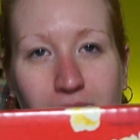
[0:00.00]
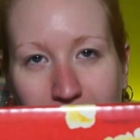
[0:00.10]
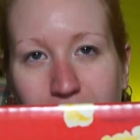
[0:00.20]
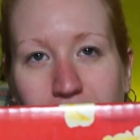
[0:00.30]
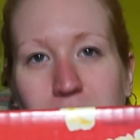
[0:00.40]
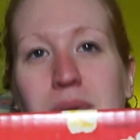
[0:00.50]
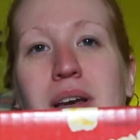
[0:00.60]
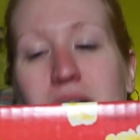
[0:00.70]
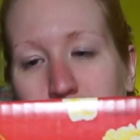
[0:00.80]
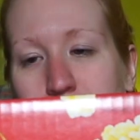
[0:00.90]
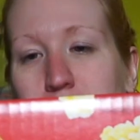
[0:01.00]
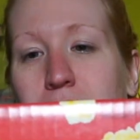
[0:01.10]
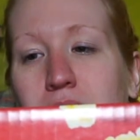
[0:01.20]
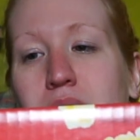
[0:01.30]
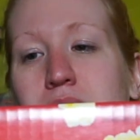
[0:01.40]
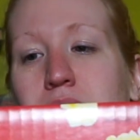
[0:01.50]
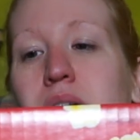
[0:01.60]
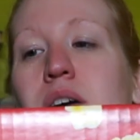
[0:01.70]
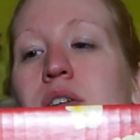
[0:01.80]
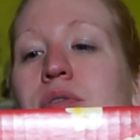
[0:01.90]
And I got me a big box
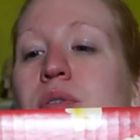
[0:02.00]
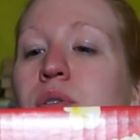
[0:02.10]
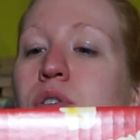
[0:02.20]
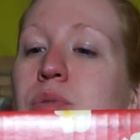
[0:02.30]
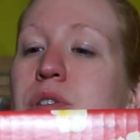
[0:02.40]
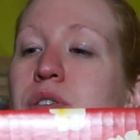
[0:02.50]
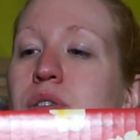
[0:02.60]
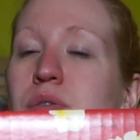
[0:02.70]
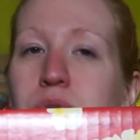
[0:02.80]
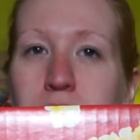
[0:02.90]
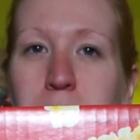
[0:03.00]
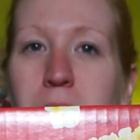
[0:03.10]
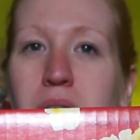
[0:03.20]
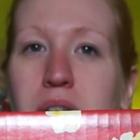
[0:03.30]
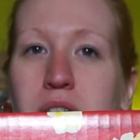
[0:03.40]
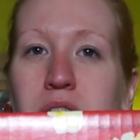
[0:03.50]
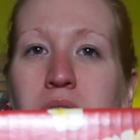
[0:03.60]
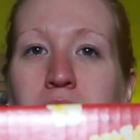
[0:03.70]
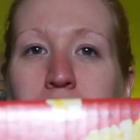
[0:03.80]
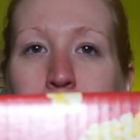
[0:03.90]
of Orville Redenbacher
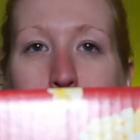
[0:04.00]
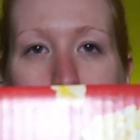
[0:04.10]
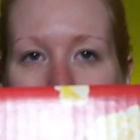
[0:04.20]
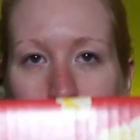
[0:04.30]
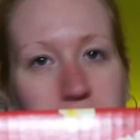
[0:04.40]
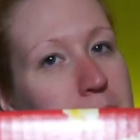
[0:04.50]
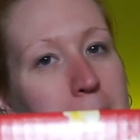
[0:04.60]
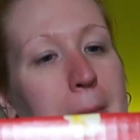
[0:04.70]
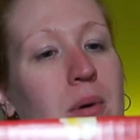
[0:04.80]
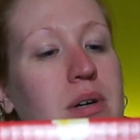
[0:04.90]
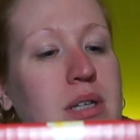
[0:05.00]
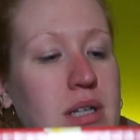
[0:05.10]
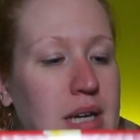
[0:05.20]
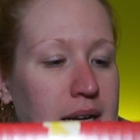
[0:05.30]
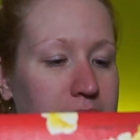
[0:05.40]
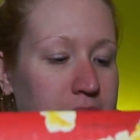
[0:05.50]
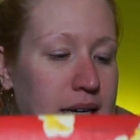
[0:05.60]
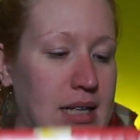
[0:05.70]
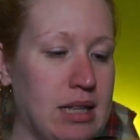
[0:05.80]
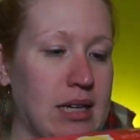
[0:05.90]
buttery popcorn. And I
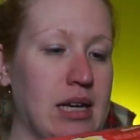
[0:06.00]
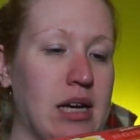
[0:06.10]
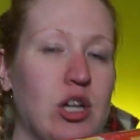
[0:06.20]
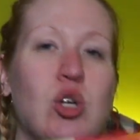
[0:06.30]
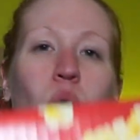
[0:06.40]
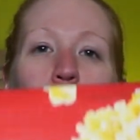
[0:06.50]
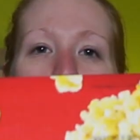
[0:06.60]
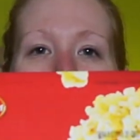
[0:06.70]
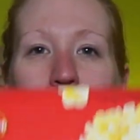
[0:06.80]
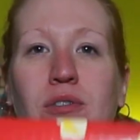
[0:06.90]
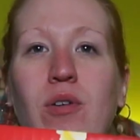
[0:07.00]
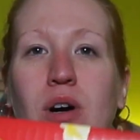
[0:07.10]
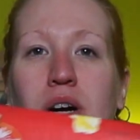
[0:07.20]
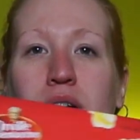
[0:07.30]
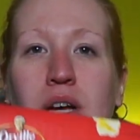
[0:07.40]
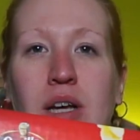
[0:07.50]
got the 24